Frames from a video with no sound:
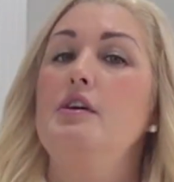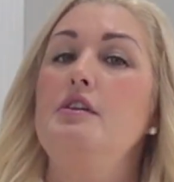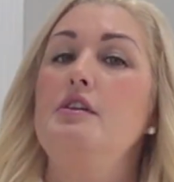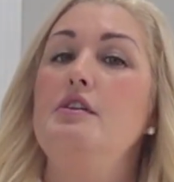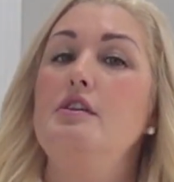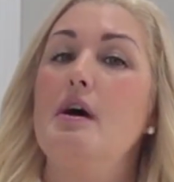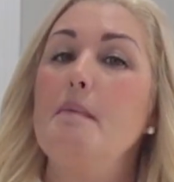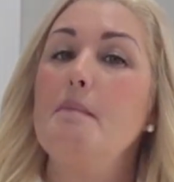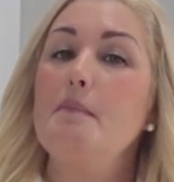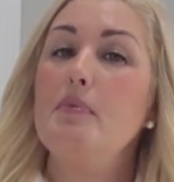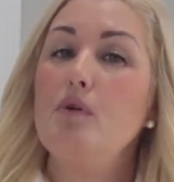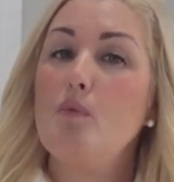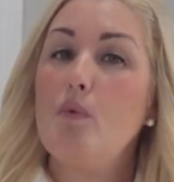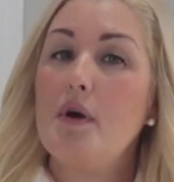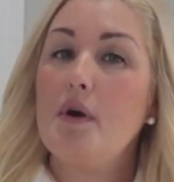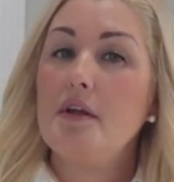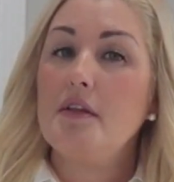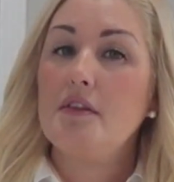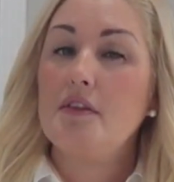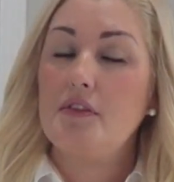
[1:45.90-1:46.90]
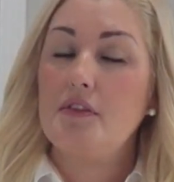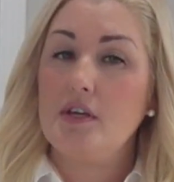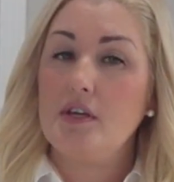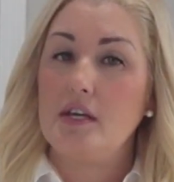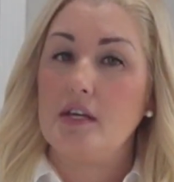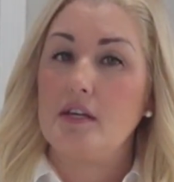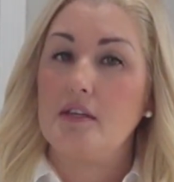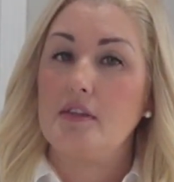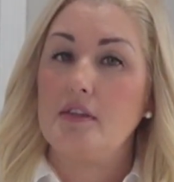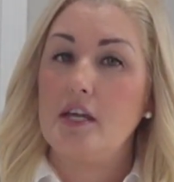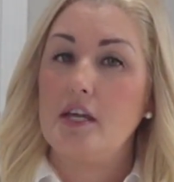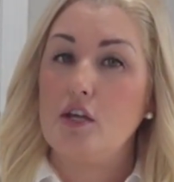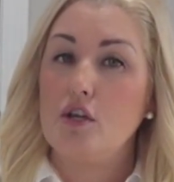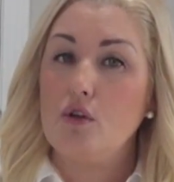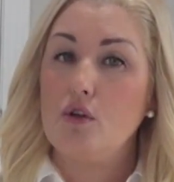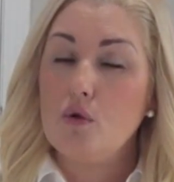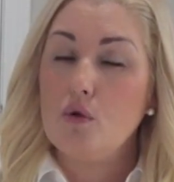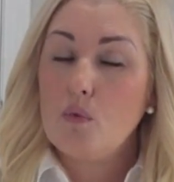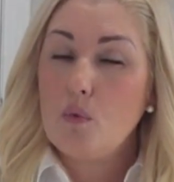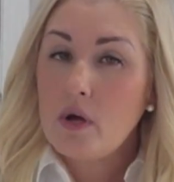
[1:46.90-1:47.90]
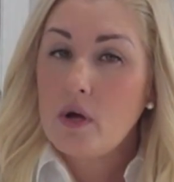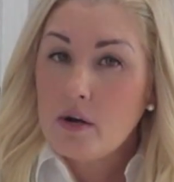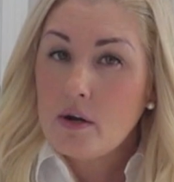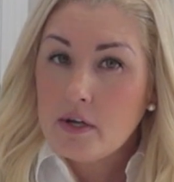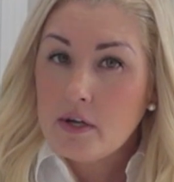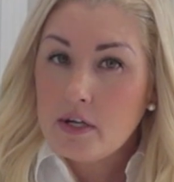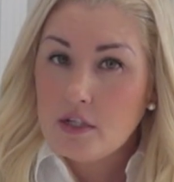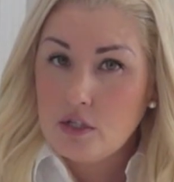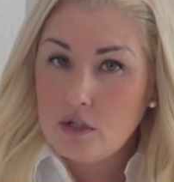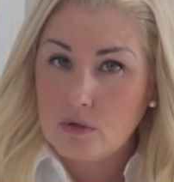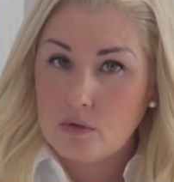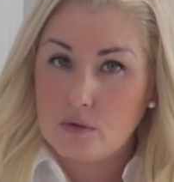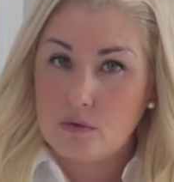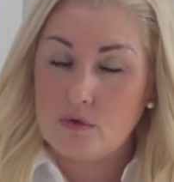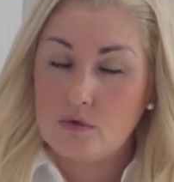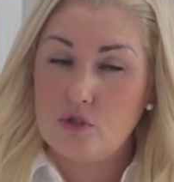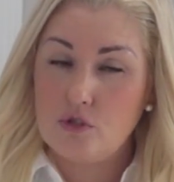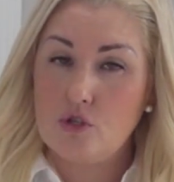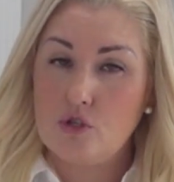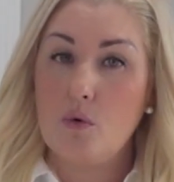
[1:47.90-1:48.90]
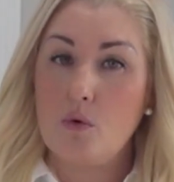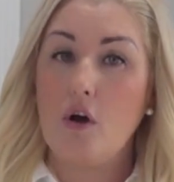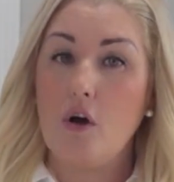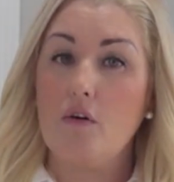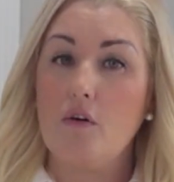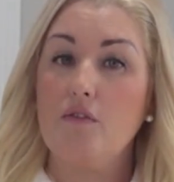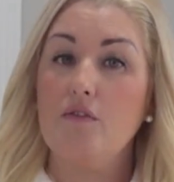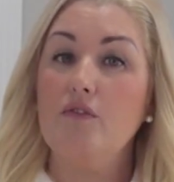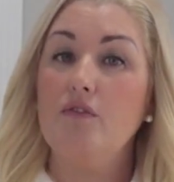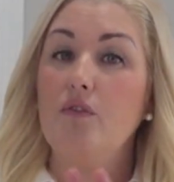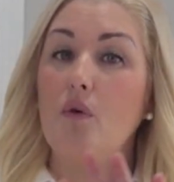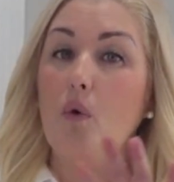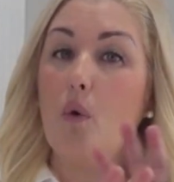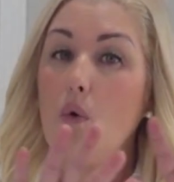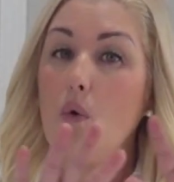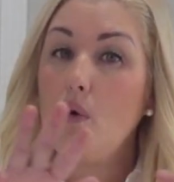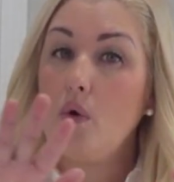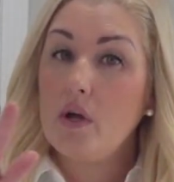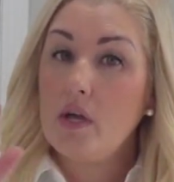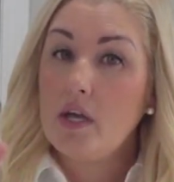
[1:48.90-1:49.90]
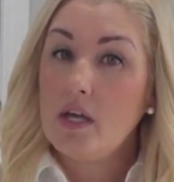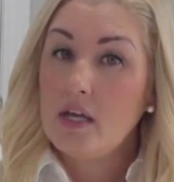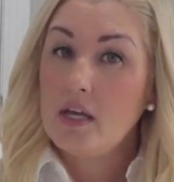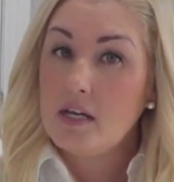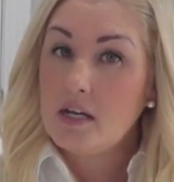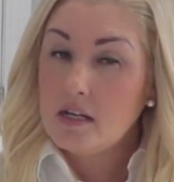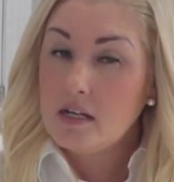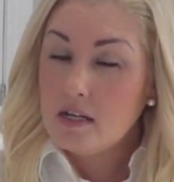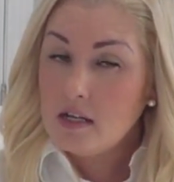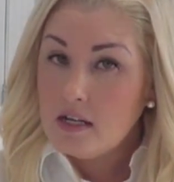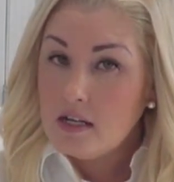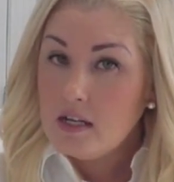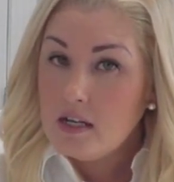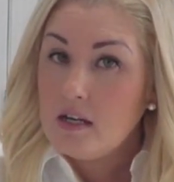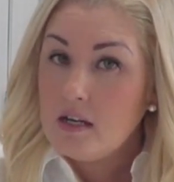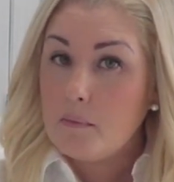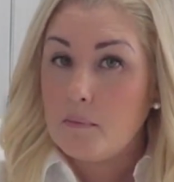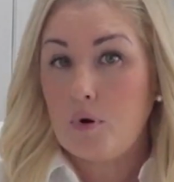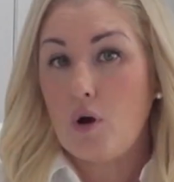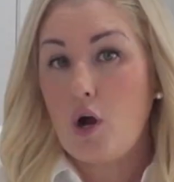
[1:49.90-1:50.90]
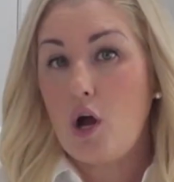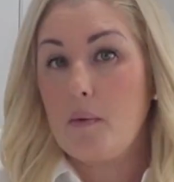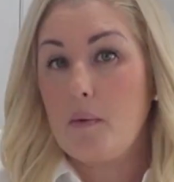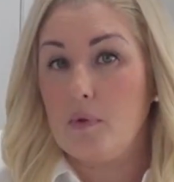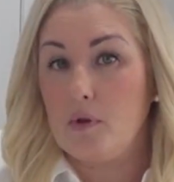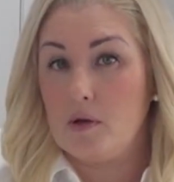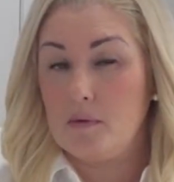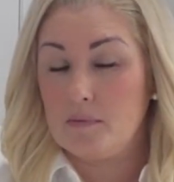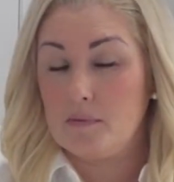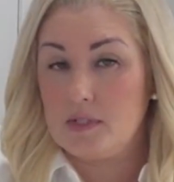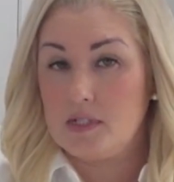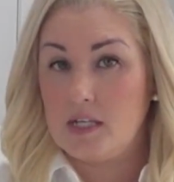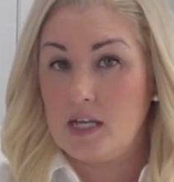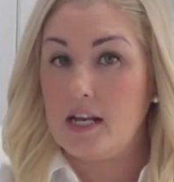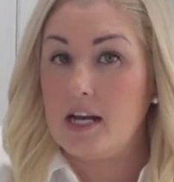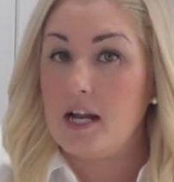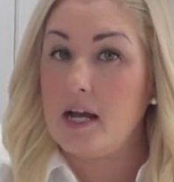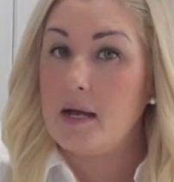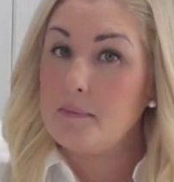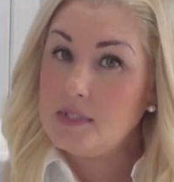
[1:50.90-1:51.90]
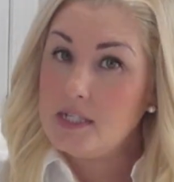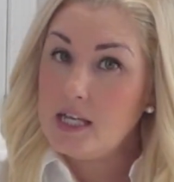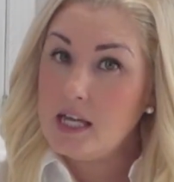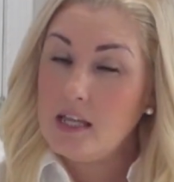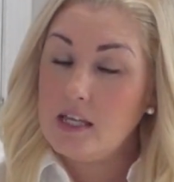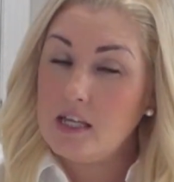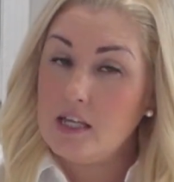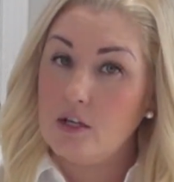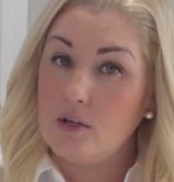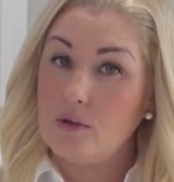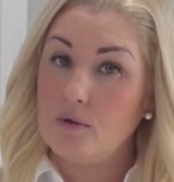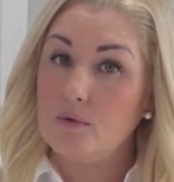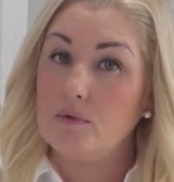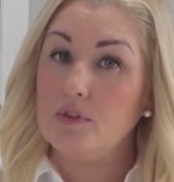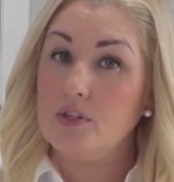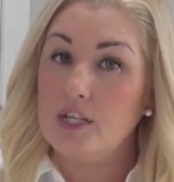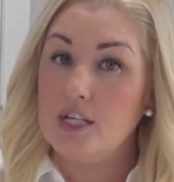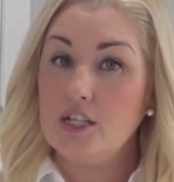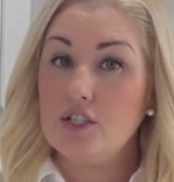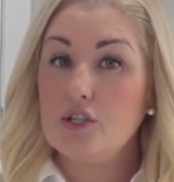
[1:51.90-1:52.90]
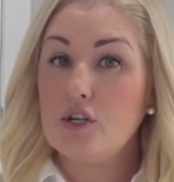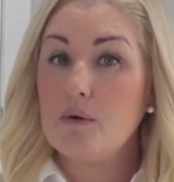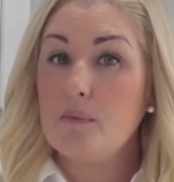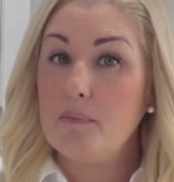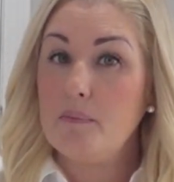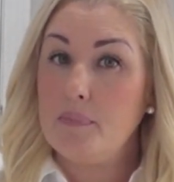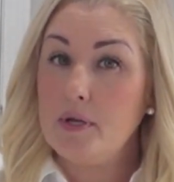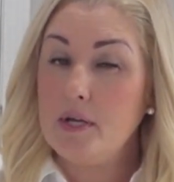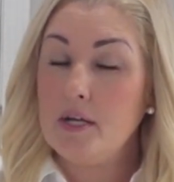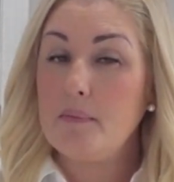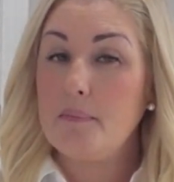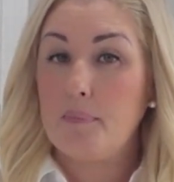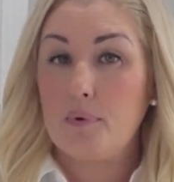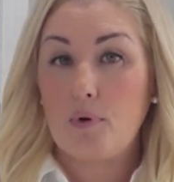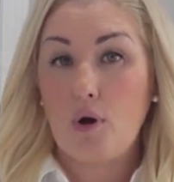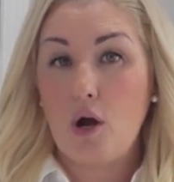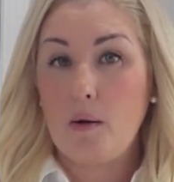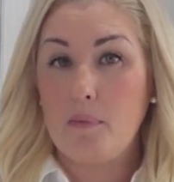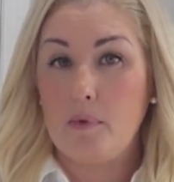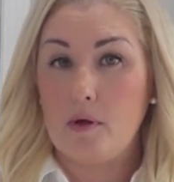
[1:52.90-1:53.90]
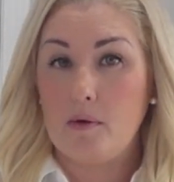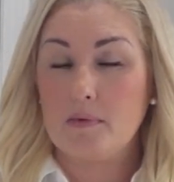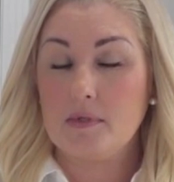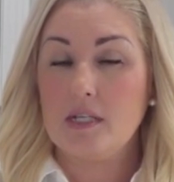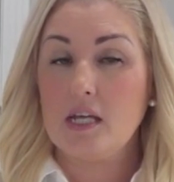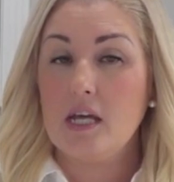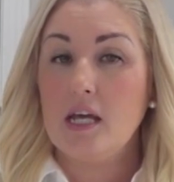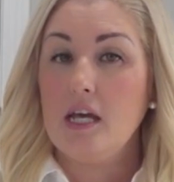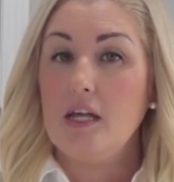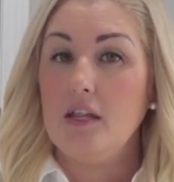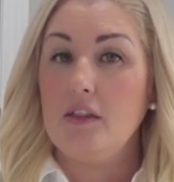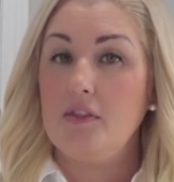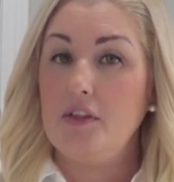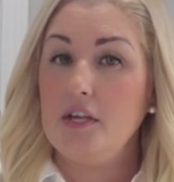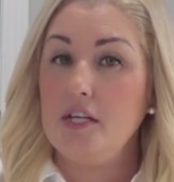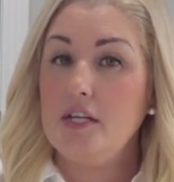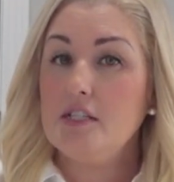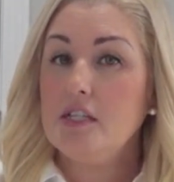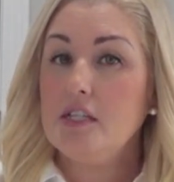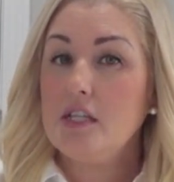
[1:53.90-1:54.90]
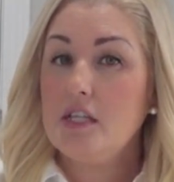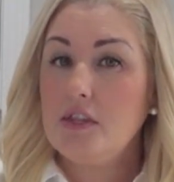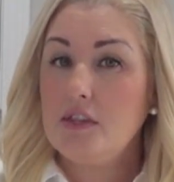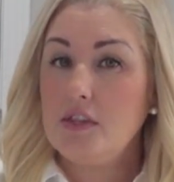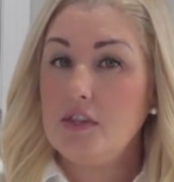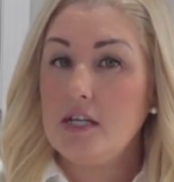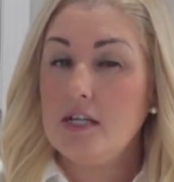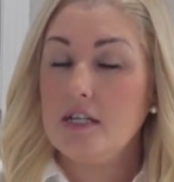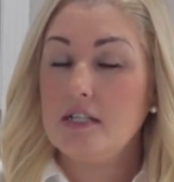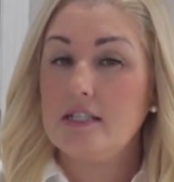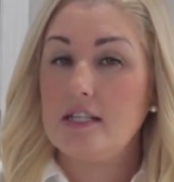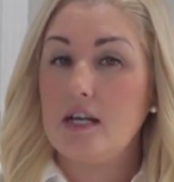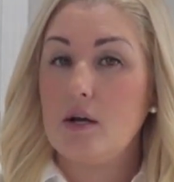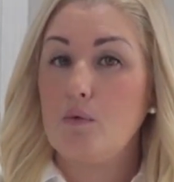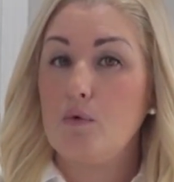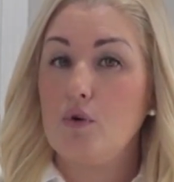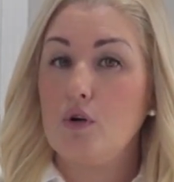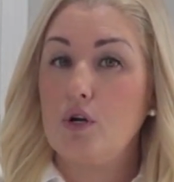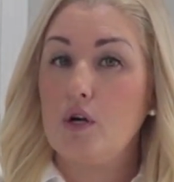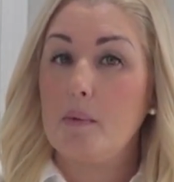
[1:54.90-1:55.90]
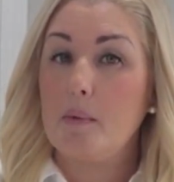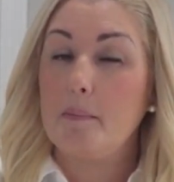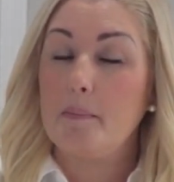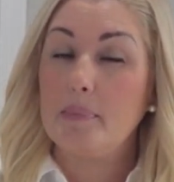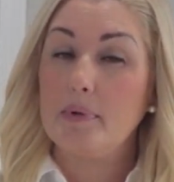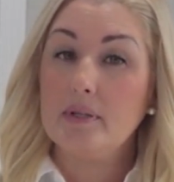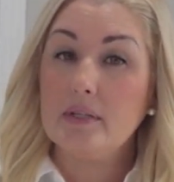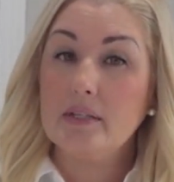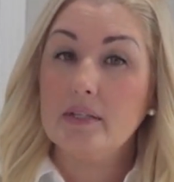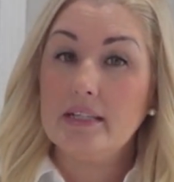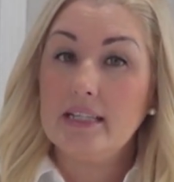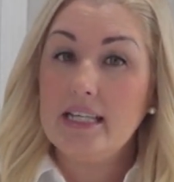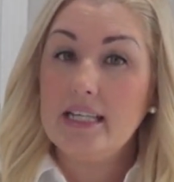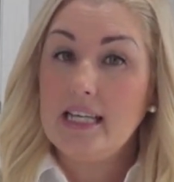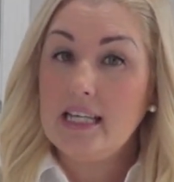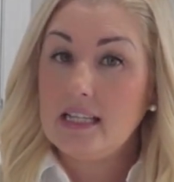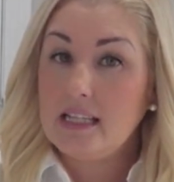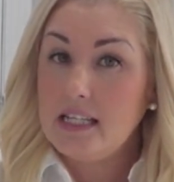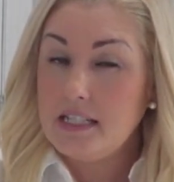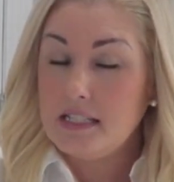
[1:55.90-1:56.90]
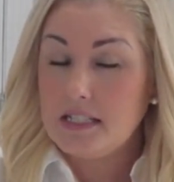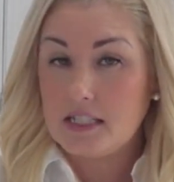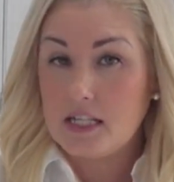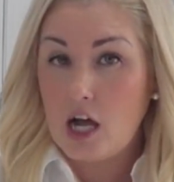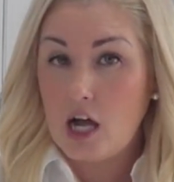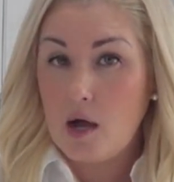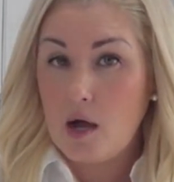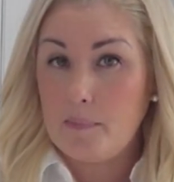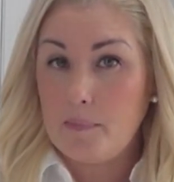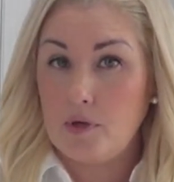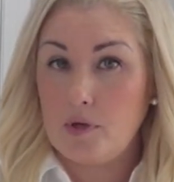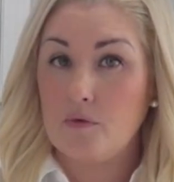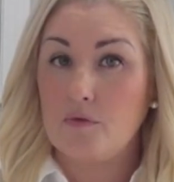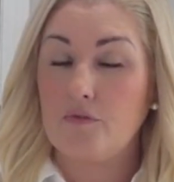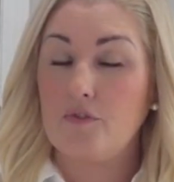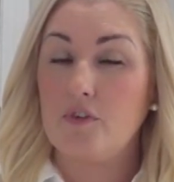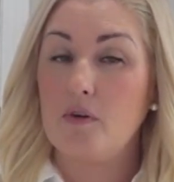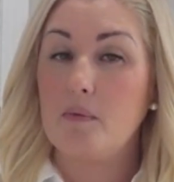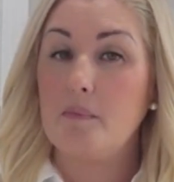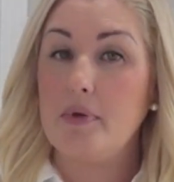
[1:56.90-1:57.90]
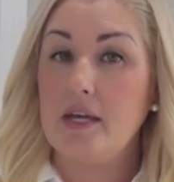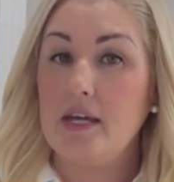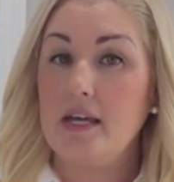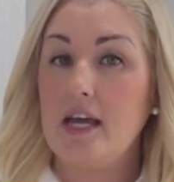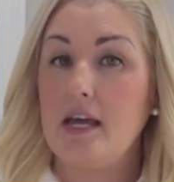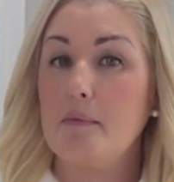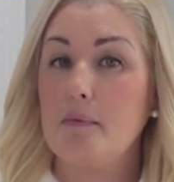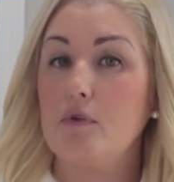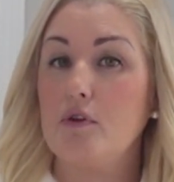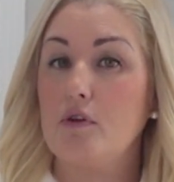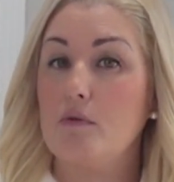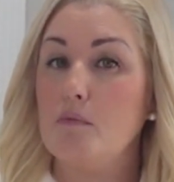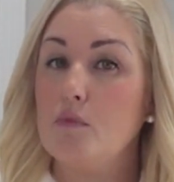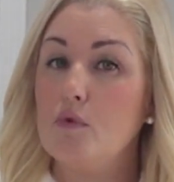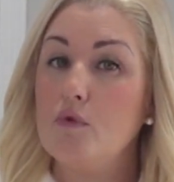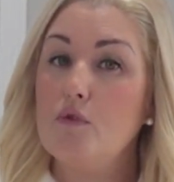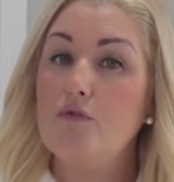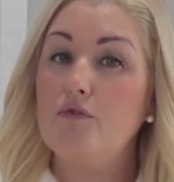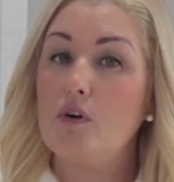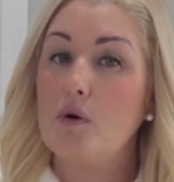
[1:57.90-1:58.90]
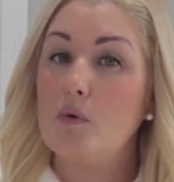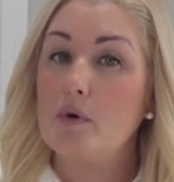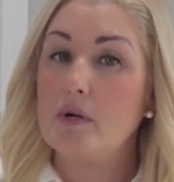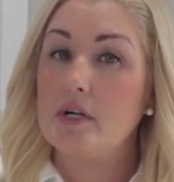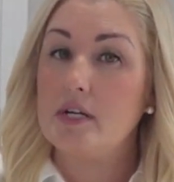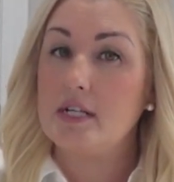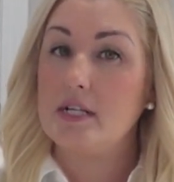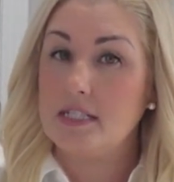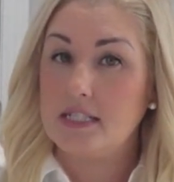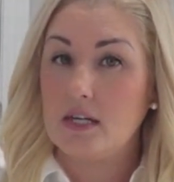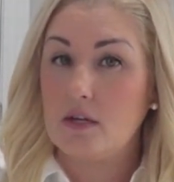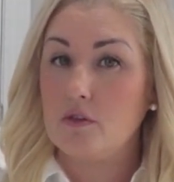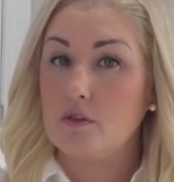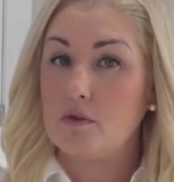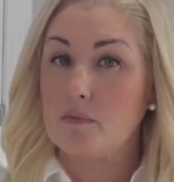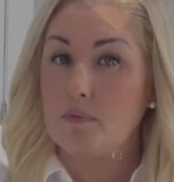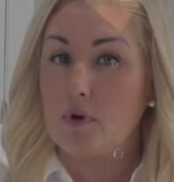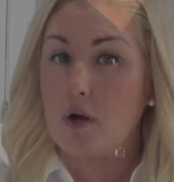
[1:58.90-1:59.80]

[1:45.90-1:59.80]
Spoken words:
the number 1 thing that you want to do to avoid problems, and I'm telling you, these are big problems. These are the things that will completely stop you from being able to move forward and sell